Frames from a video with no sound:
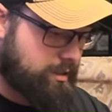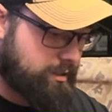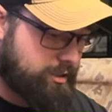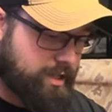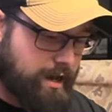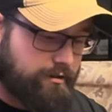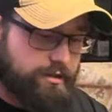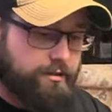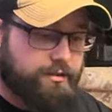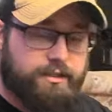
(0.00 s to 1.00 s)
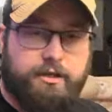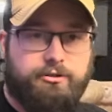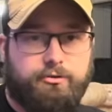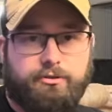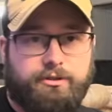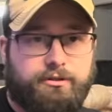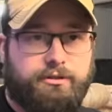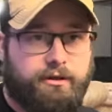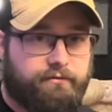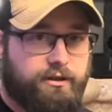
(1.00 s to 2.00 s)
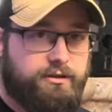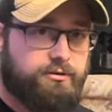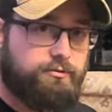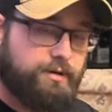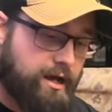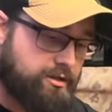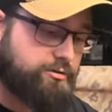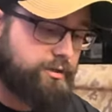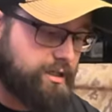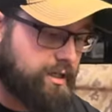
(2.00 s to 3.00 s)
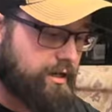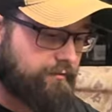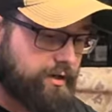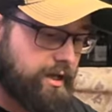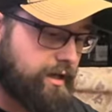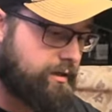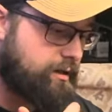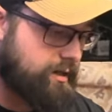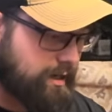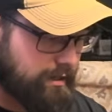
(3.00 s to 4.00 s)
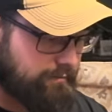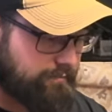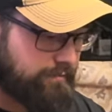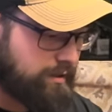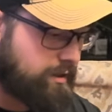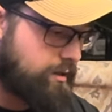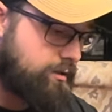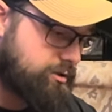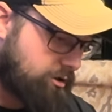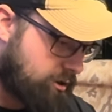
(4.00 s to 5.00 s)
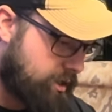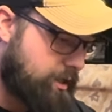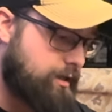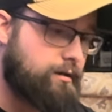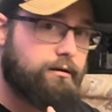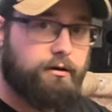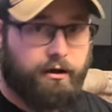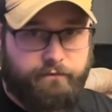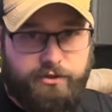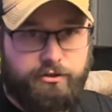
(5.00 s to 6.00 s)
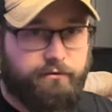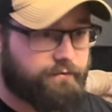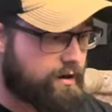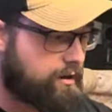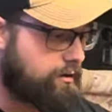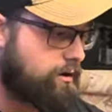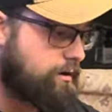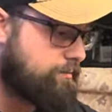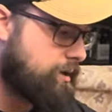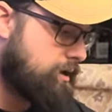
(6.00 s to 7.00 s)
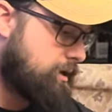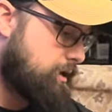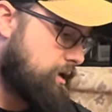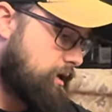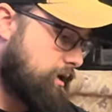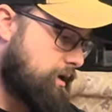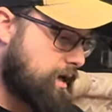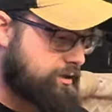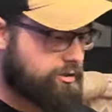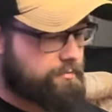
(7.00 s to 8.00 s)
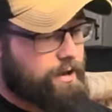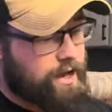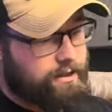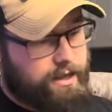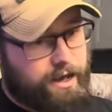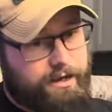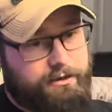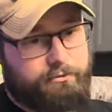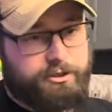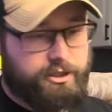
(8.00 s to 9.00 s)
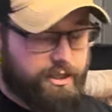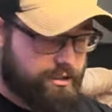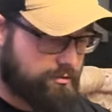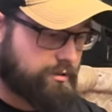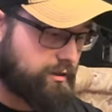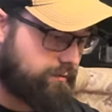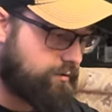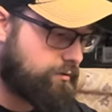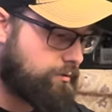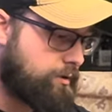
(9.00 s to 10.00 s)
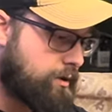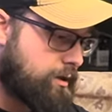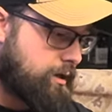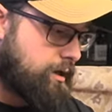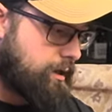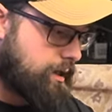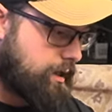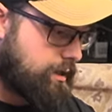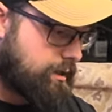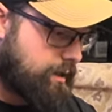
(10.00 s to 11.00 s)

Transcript: Just carry the essentials, stuff that you actually need every day: a knife, tourniquet, obviously your firearm, extra mad caddy, which they do give you, and